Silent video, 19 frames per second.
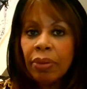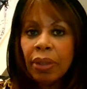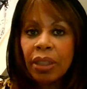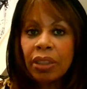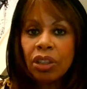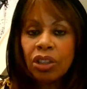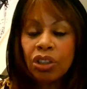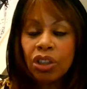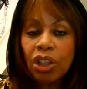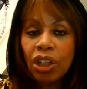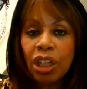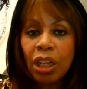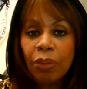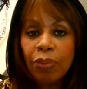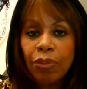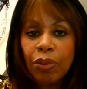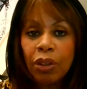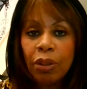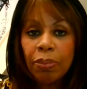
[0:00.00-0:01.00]
That's a turn
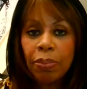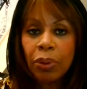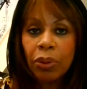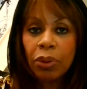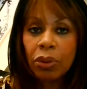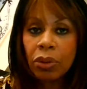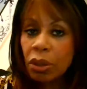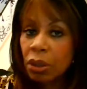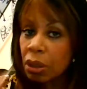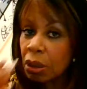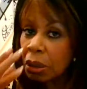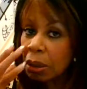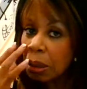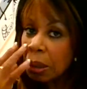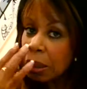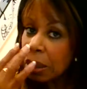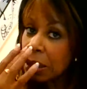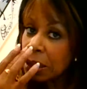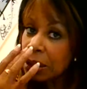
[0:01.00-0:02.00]
up for the books. And
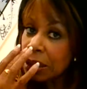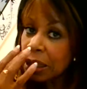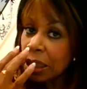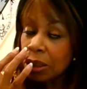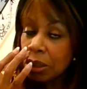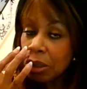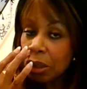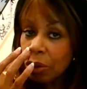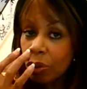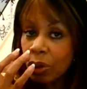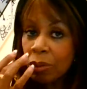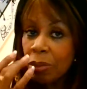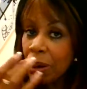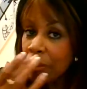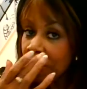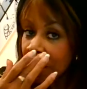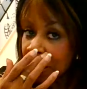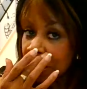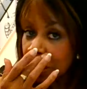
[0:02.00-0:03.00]
like I said, you know, one of
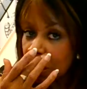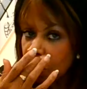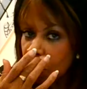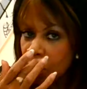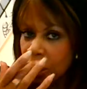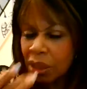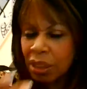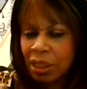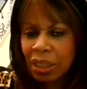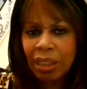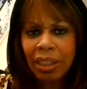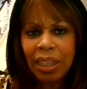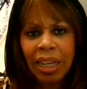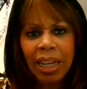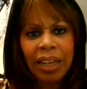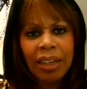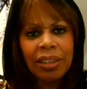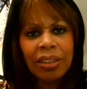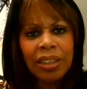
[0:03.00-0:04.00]
my mates at work said
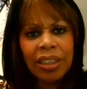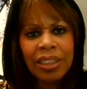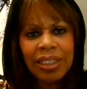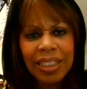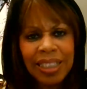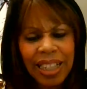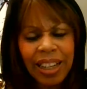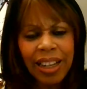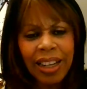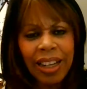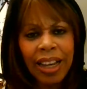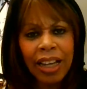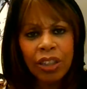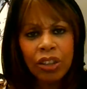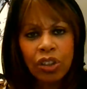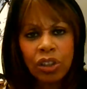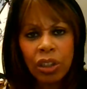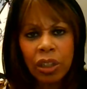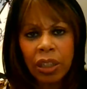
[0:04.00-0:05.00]
that today
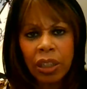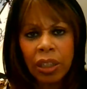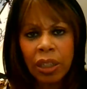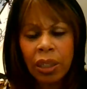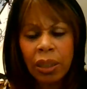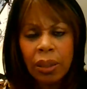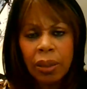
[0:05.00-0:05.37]
actually.